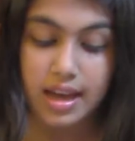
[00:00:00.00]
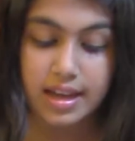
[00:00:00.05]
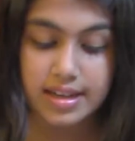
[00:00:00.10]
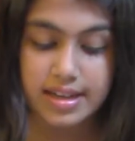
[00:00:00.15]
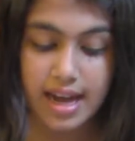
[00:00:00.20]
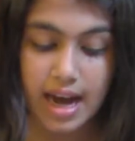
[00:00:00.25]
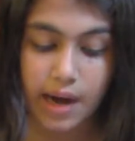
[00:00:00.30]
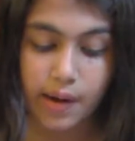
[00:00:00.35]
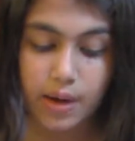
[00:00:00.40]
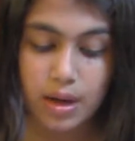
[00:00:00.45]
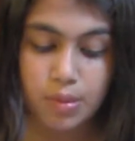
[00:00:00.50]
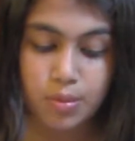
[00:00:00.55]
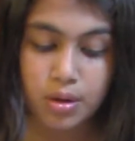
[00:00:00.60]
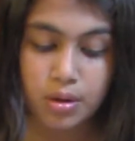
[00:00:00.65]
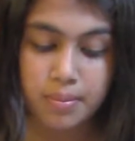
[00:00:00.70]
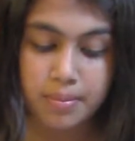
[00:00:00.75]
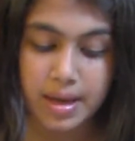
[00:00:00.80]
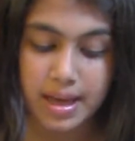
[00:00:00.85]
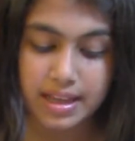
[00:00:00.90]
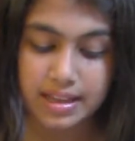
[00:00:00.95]
Now I
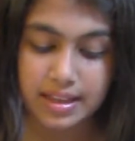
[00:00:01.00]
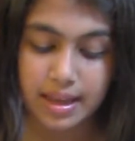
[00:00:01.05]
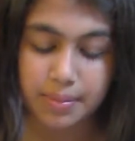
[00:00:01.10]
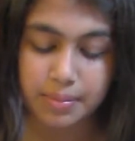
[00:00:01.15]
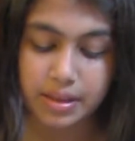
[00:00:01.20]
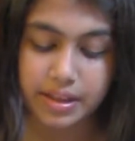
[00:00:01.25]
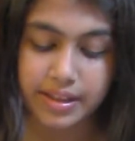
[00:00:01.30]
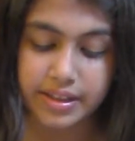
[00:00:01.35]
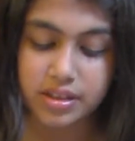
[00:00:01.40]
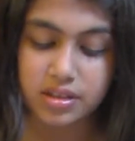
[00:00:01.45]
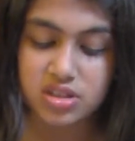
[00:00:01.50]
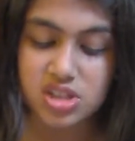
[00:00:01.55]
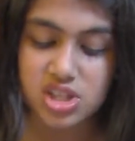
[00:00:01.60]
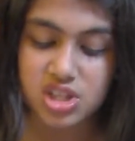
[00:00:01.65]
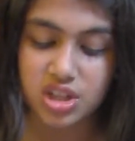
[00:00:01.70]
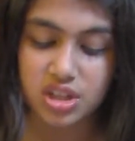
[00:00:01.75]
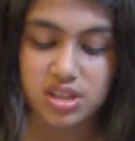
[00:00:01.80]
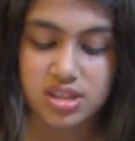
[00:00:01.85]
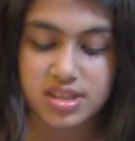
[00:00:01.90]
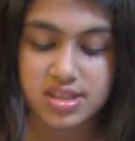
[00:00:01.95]
will make them little
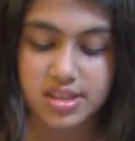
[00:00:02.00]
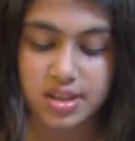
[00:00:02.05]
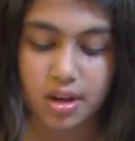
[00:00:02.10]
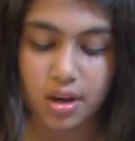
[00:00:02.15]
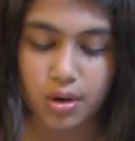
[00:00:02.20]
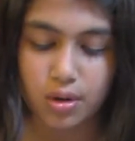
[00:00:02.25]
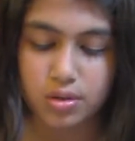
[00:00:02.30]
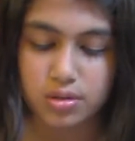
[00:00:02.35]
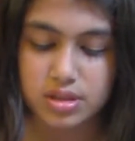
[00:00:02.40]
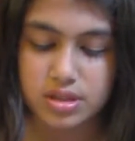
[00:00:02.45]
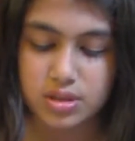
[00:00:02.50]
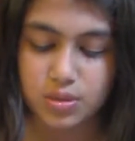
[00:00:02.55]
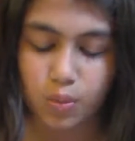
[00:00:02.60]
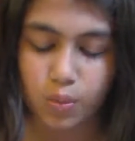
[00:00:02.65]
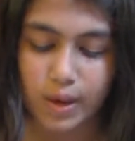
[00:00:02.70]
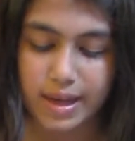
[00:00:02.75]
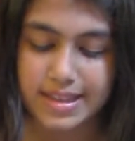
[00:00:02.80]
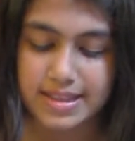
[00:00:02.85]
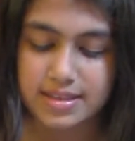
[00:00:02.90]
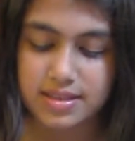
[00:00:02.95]
shirts, coats,
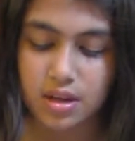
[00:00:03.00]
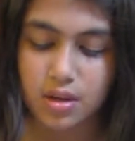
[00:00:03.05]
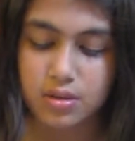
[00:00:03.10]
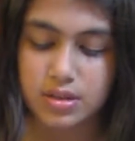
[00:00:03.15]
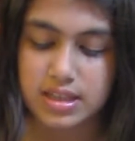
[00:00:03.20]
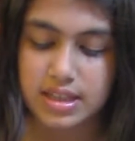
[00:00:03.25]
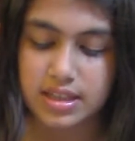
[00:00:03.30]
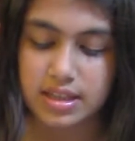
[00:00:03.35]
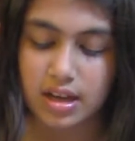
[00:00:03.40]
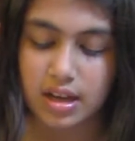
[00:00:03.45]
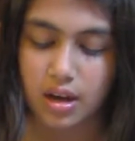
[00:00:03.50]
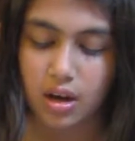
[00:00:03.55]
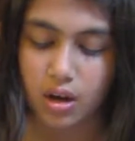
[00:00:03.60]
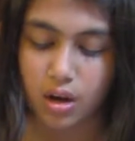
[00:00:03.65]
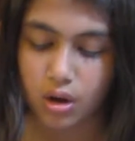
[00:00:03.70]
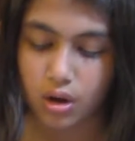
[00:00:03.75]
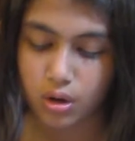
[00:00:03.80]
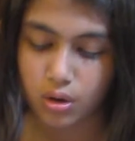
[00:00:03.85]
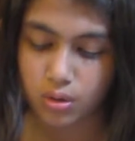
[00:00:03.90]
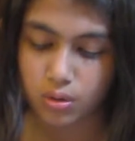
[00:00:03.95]
waistcoats, and
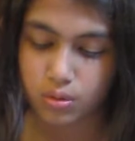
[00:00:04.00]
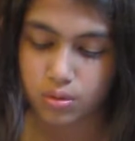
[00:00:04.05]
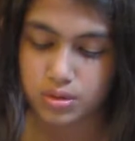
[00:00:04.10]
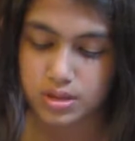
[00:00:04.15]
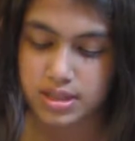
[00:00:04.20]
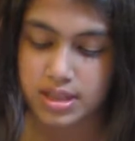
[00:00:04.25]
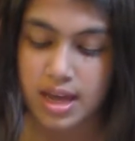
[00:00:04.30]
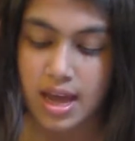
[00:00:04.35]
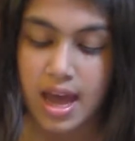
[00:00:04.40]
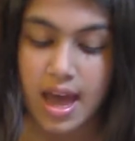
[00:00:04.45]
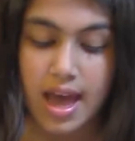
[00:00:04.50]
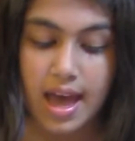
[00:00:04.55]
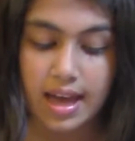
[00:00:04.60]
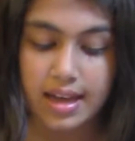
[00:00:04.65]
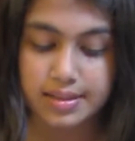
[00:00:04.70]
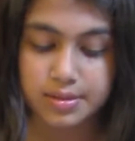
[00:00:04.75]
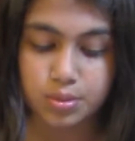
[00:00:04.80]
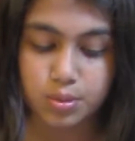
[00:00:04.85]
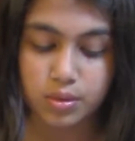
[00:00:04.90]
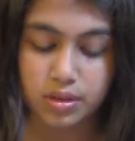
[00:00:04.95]
hose,
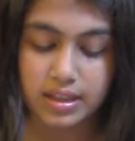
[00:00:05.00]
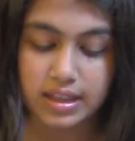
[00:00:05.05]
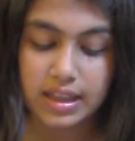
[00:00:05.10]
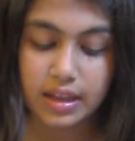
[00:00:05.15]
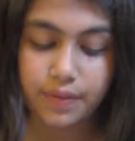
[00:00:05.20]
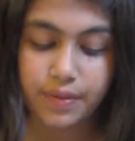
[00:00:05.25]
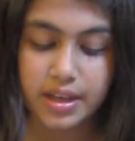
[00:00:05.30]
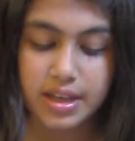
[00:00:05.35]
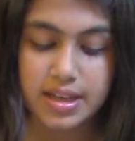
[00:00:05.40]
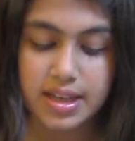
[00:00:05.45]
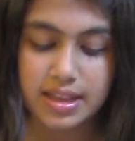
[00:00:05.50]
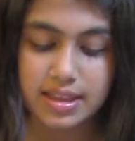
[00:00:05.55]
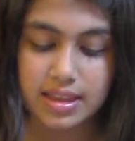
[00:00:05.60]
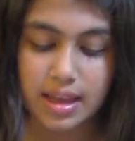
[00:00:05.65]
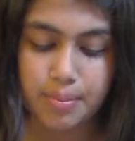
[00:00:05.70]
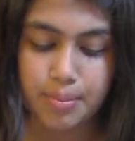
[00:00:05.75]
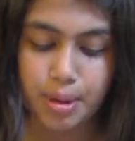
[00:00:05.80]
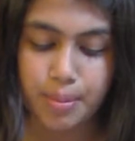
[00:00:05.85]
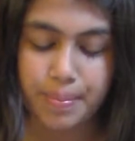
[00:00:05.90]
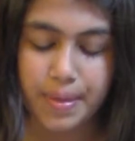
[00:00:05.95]
and will even knit
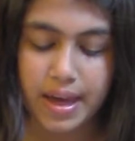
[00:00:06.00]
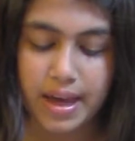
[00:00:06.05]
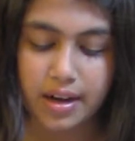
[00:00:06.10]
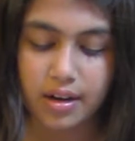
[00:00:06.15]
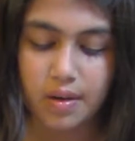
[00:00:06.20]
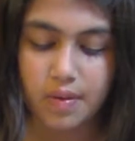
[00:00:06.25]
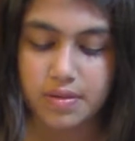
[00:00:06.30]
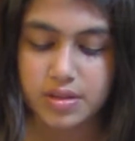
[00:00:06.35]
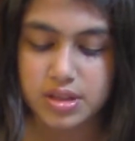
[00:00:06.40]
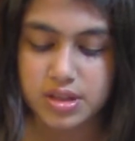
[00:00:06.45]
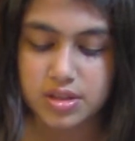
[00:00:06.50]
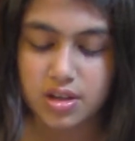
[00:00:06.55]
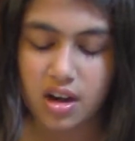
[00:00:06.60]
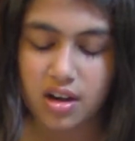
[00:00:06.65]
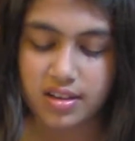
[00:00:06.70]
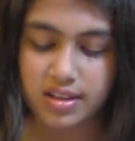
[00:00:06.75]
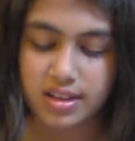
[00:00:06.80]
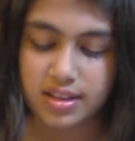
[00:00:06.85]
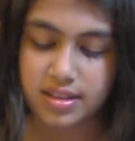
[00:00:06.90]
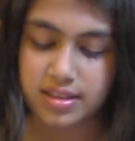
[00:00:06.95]
them a pair of
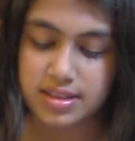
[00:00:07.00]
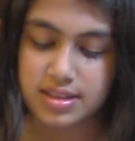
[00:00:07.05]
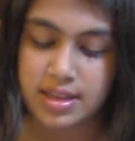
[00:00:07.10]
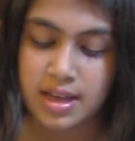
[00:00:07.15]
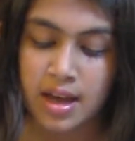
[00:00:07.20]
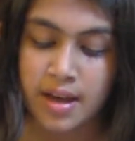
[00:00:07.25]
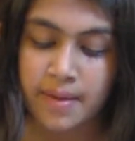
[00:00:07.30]
stockings,